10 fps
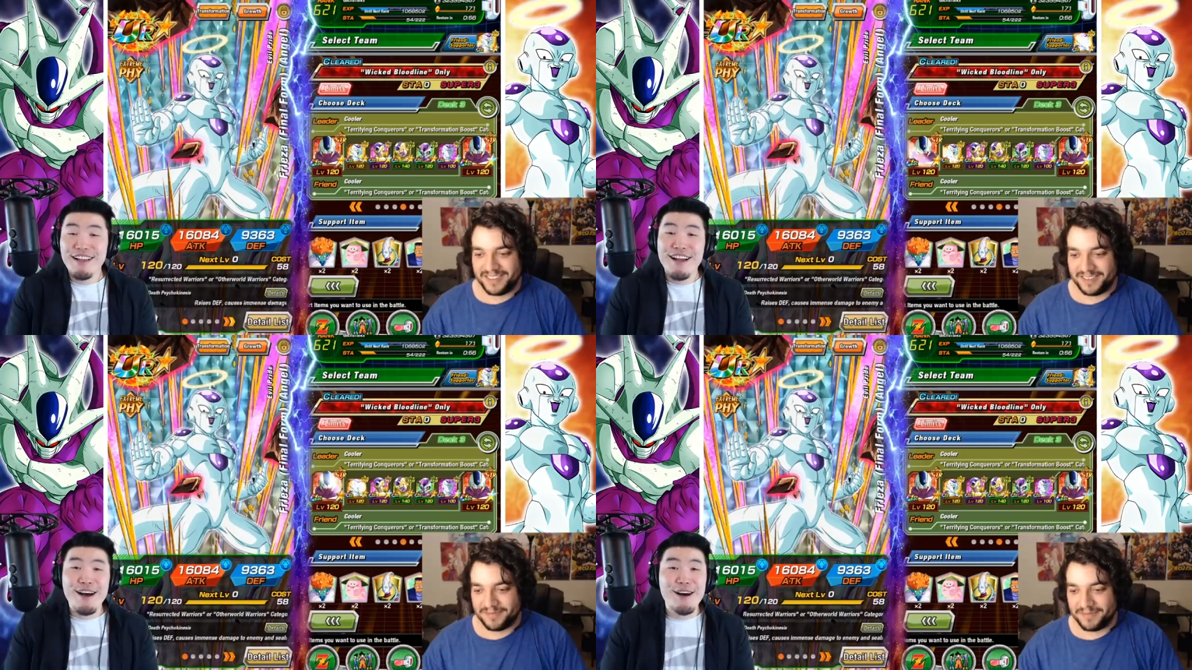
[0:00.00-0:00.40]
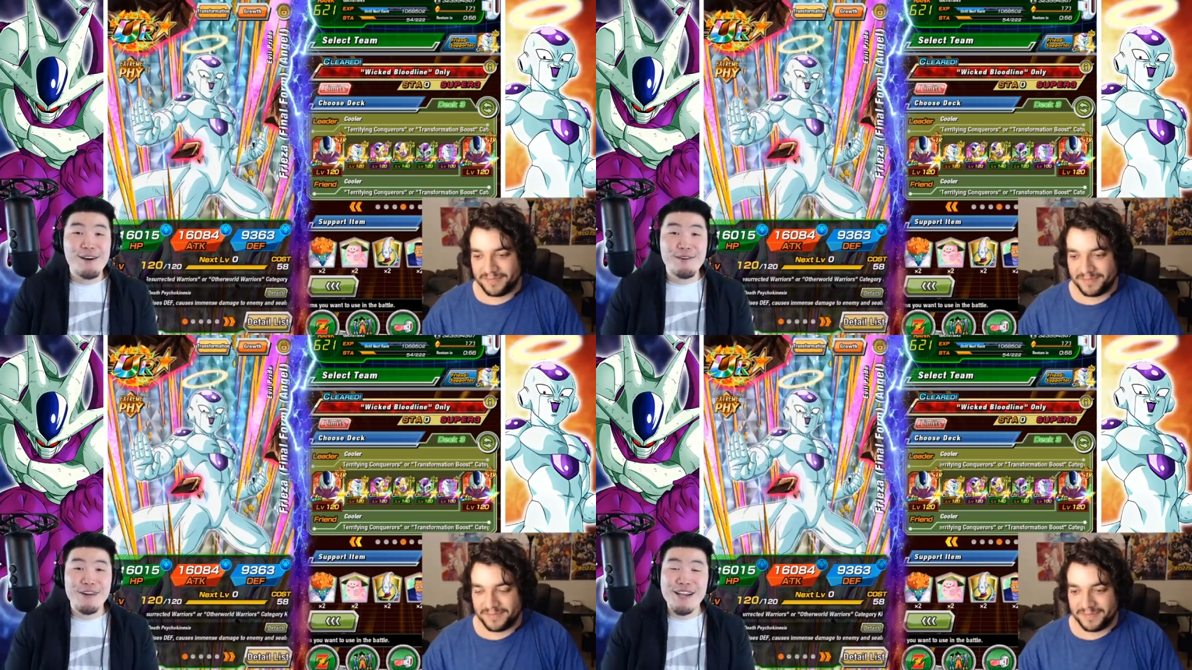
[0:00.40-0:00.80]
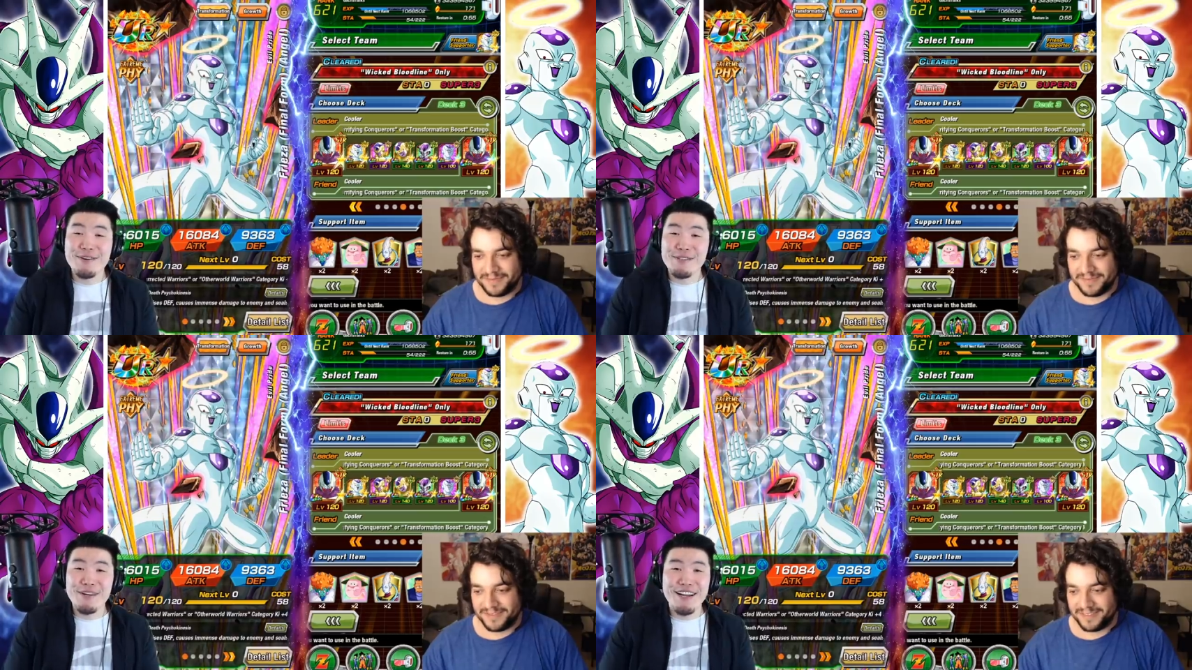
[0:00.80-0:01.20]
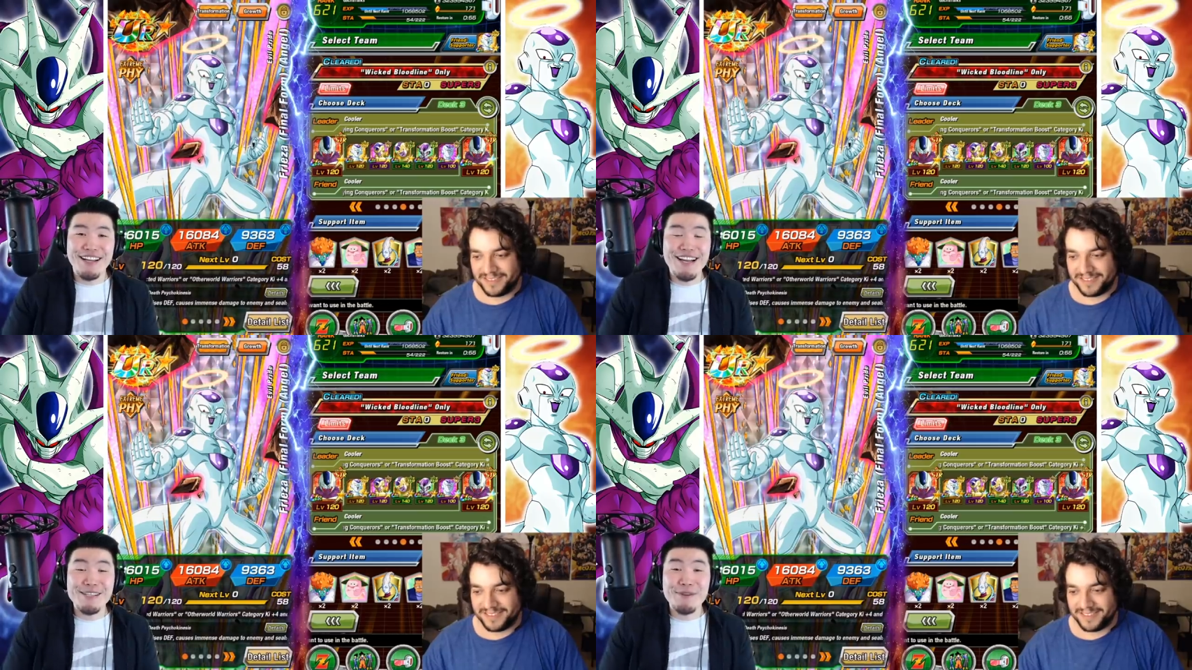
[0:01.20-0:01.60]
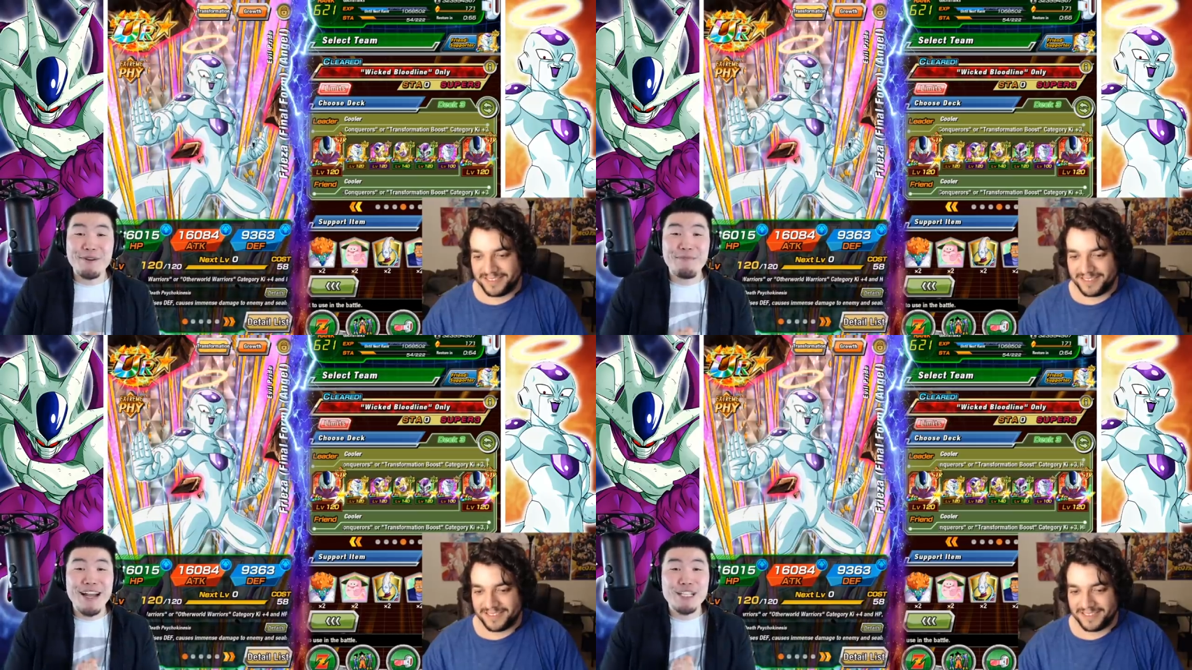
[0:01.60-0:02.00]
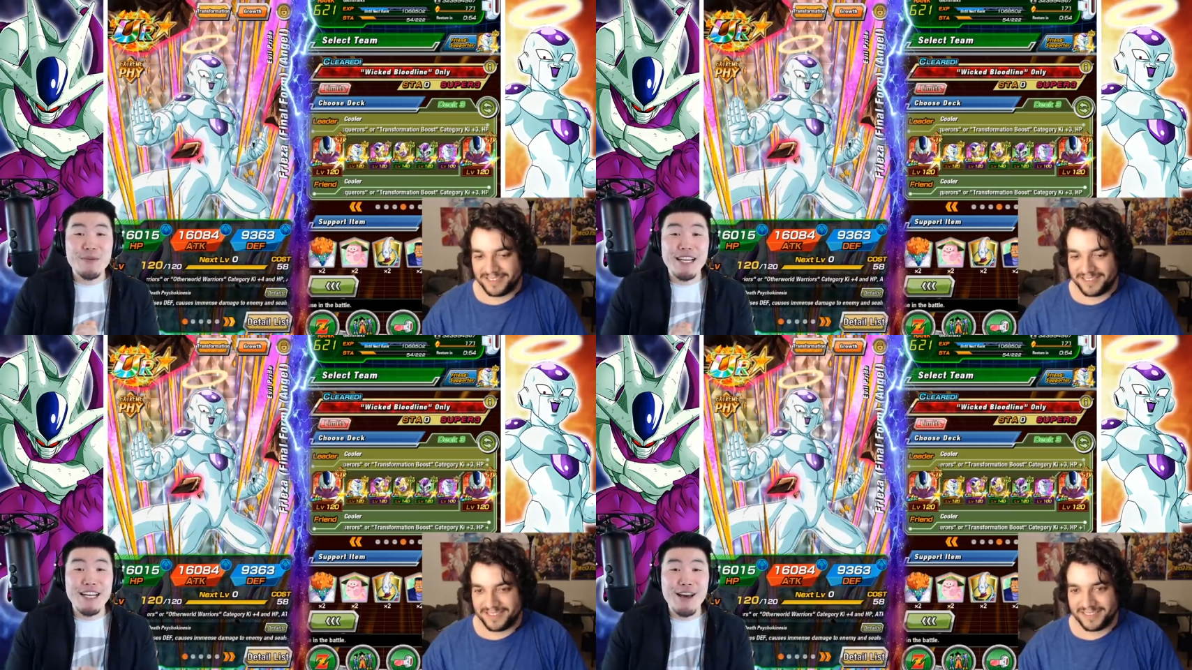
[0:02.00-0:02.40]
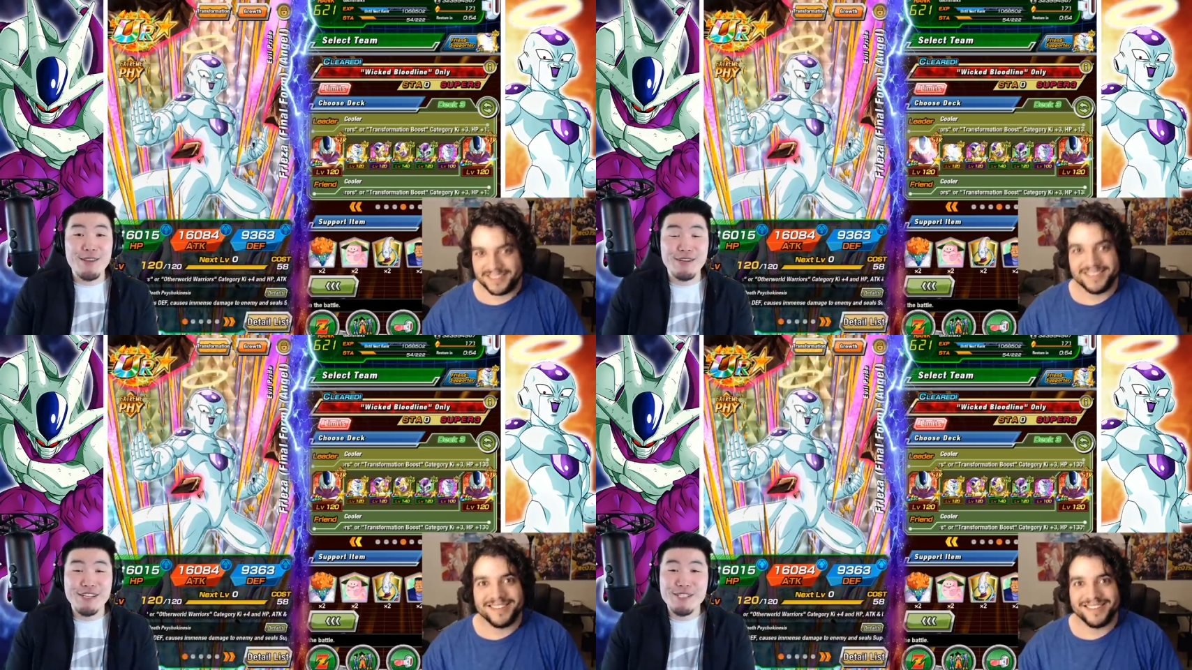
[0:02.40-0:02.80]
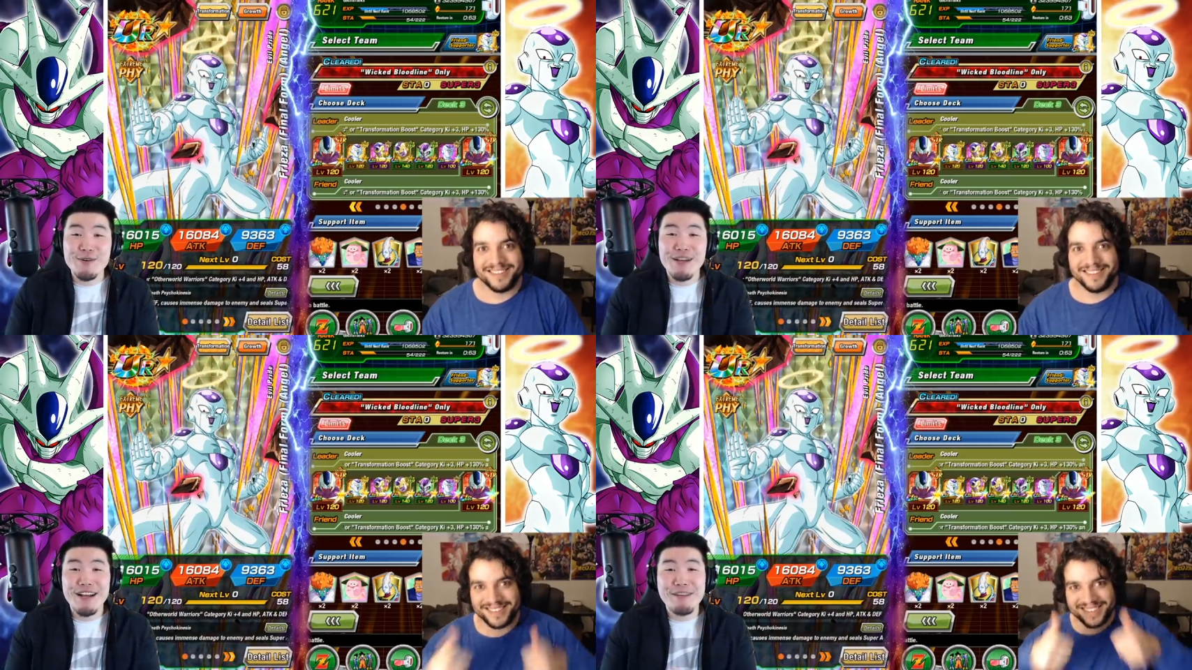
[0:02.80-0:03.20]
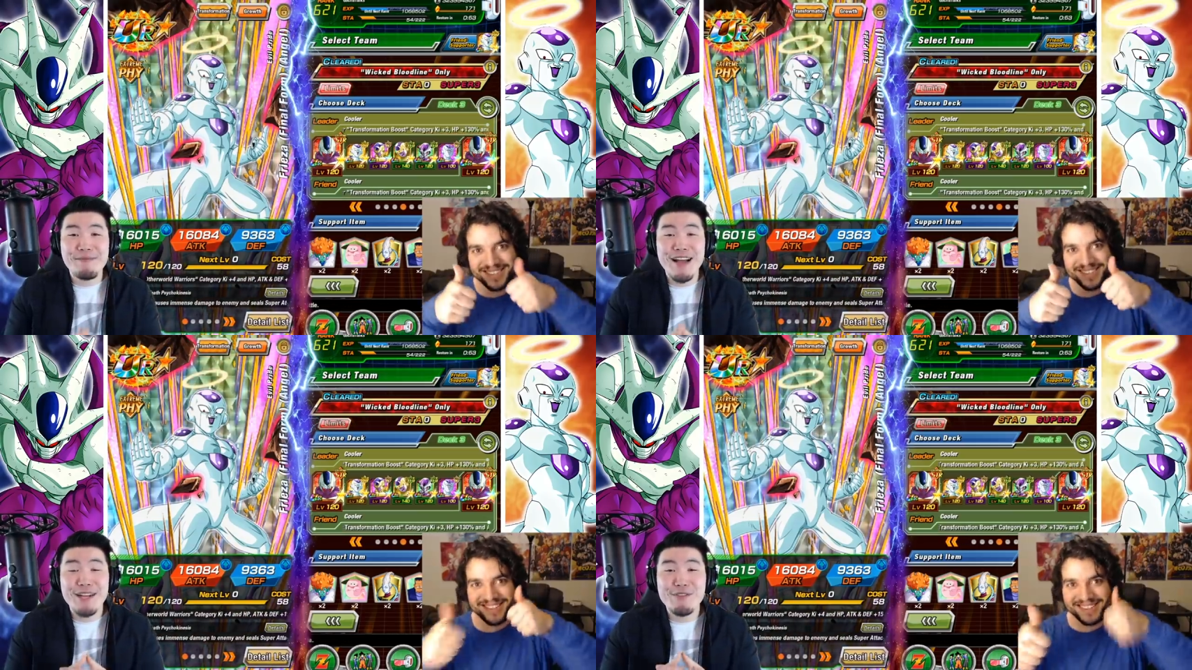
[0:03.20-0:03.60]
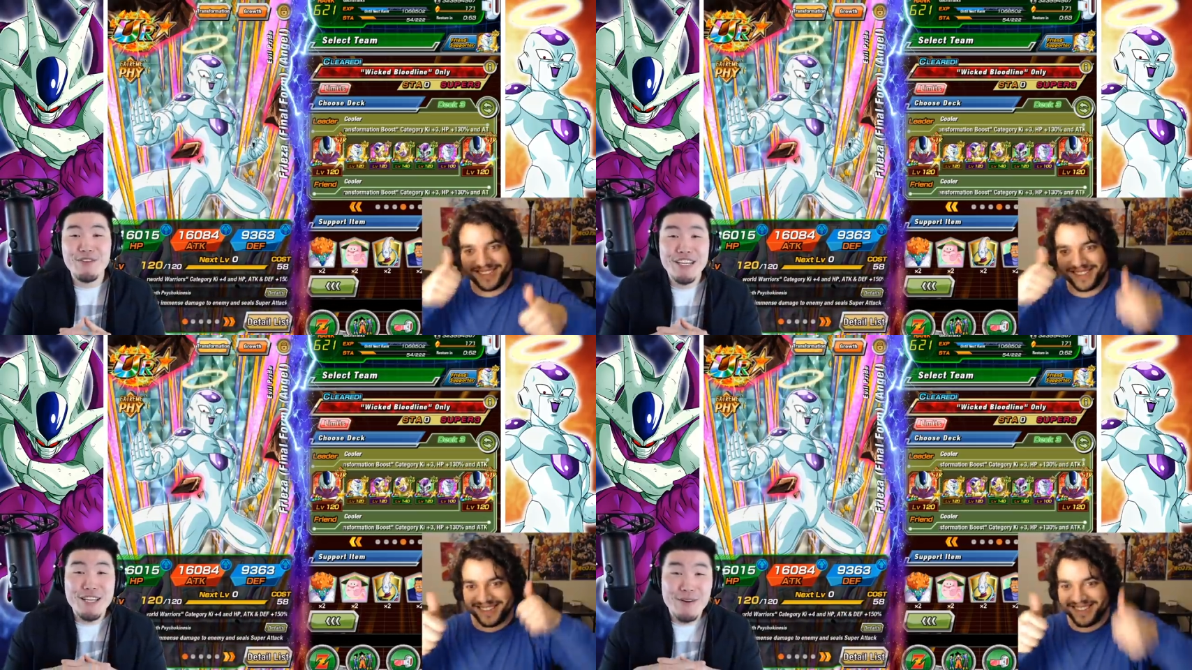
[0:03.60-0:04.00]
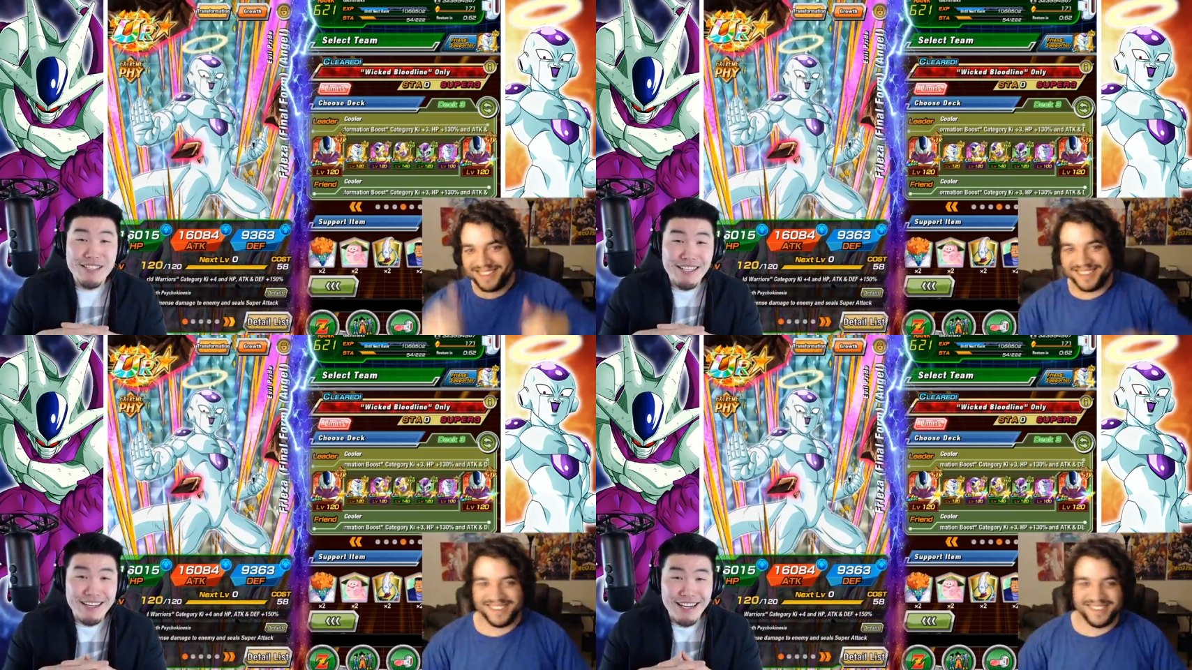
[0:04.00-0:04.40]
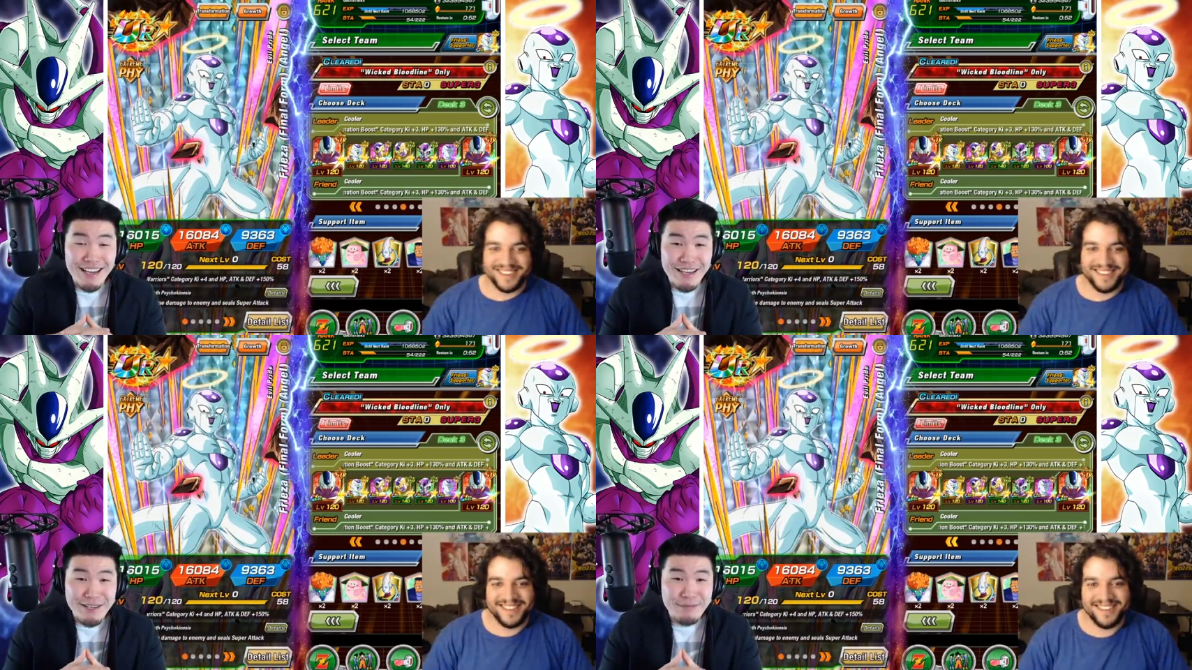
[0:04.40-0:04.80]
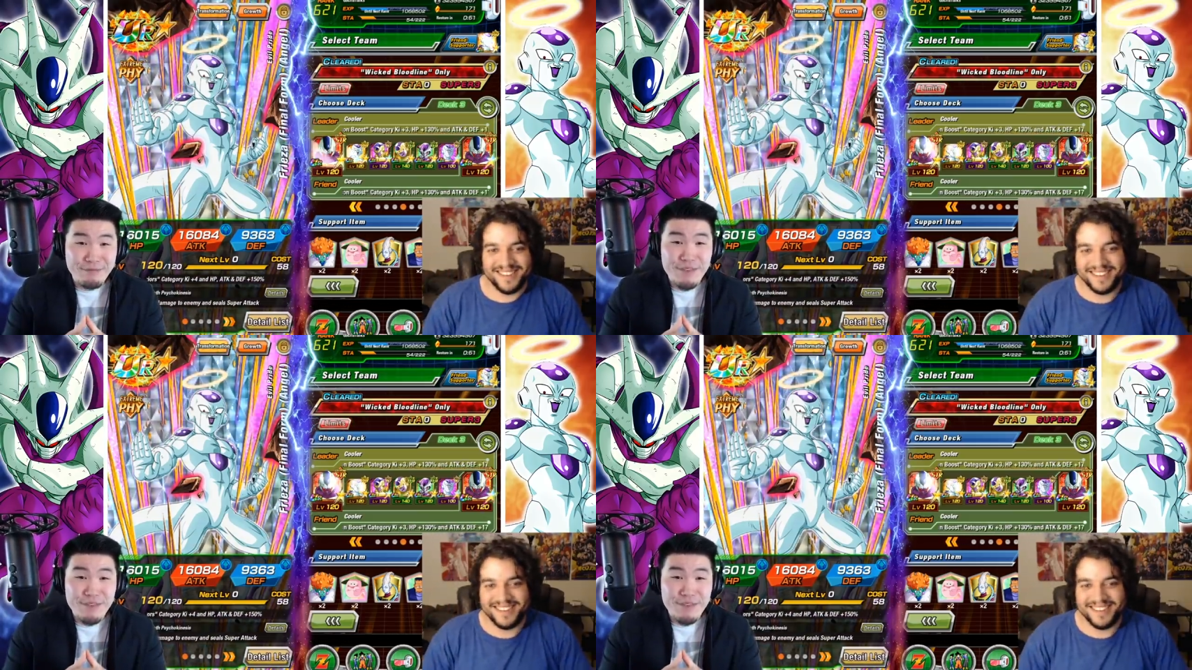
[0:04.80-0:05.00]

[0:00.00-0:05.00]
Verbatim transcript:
Speaker 1: Alright, what's going on guys? Welcome back to another Dokkan Battle video, and today